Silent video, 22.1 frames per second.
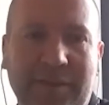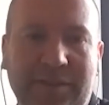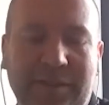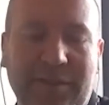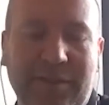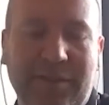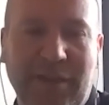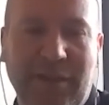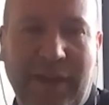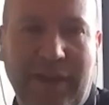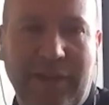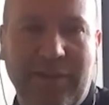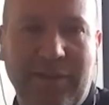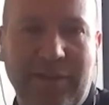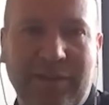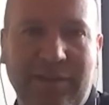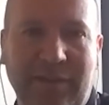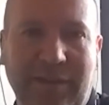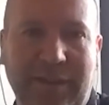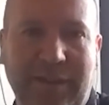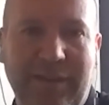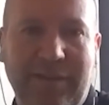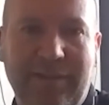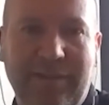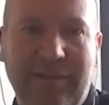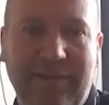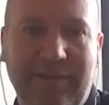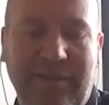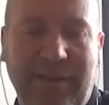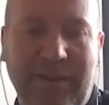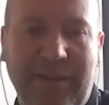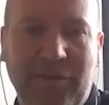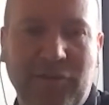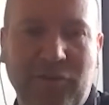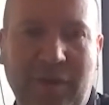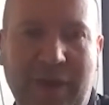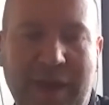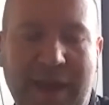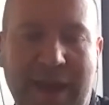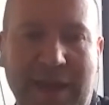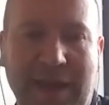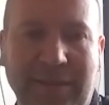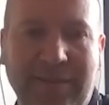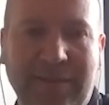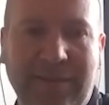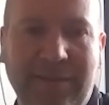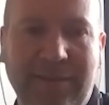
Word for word: change is I need I need your hat